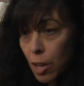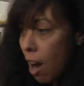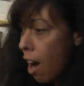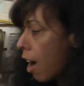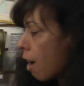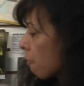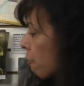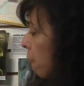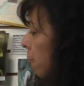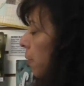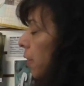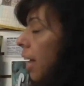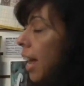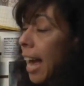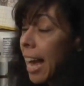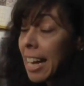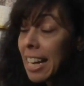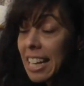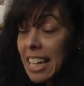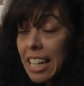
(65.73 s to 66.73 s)
off.
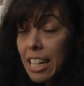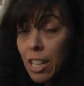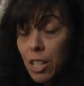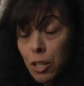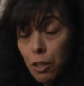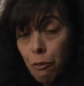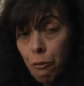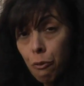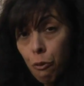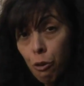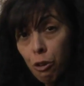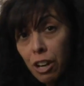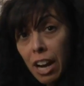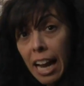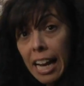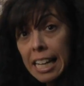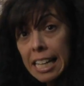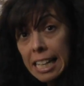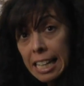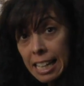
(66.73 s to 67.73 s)
And again, it's a
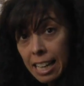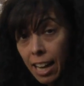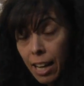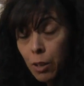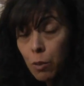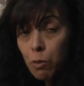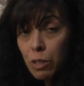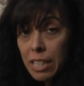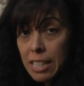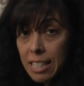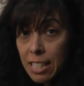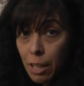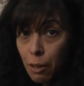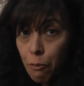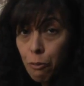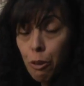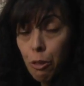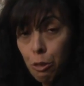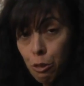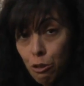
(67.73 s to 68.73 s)
$4.99 retail
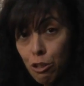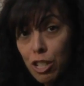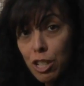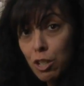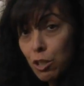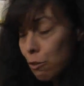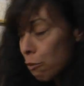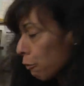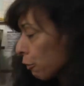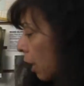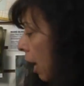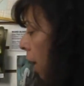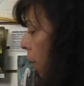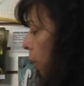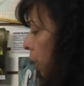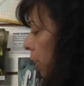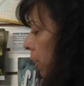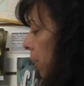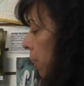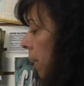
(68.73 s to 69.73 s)
for 32
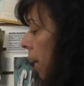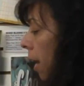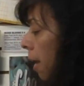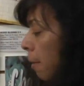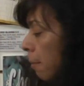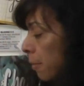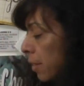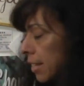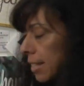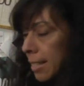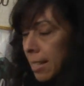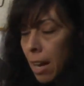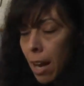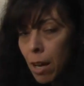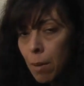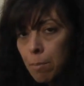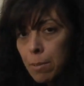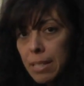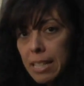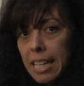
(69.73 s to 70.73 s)
flowers. This
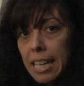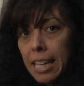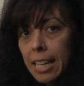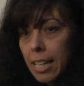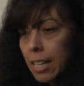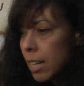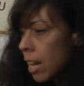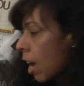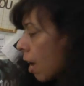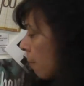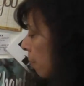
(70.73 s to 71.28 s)
comes in